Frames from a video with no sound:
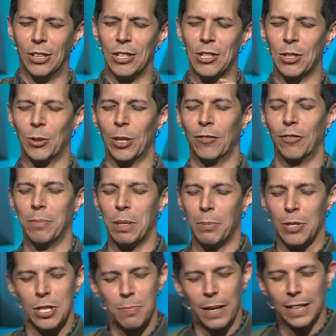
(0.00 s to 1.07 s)
the story from the
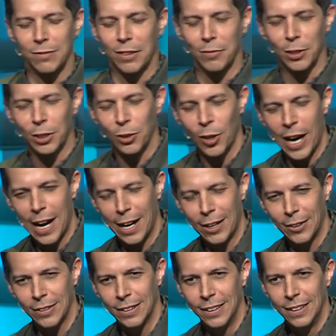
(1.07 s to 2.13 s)
perspective of the
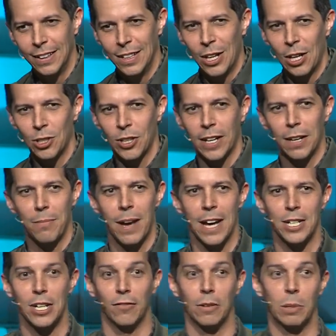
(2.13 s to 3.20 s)
crowd. I'll try to
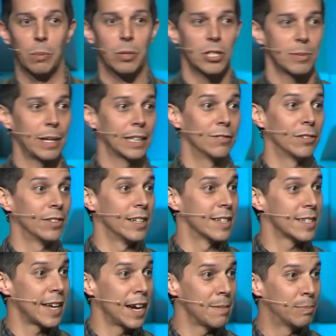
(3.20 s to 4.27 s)
imagine it from the perspective of the
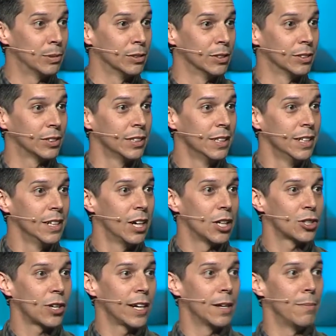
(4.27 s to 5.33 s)
disciples. I'll
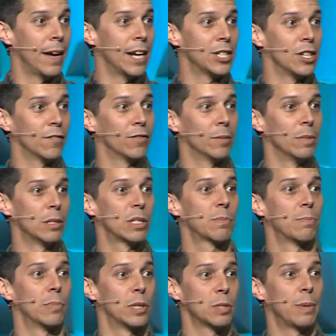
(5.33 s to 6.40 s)
try to imagine it from the
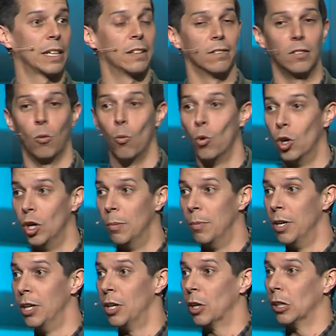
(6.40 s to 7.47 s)
perspective of the
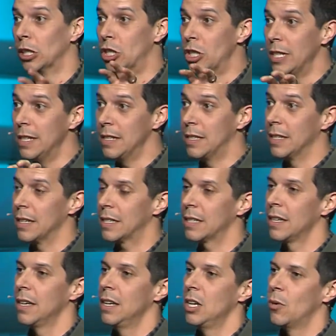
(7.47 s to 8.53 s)
woman or Jesus.
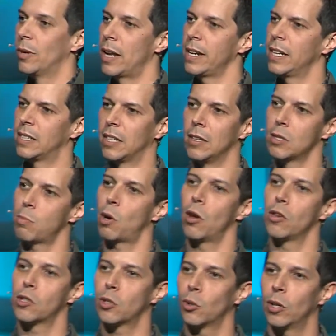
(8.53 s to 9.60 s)
When I get to this part of
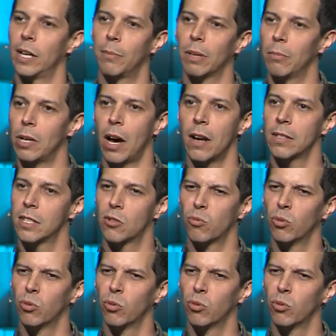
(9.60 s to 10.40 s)
the story, I'm going to be honest, it's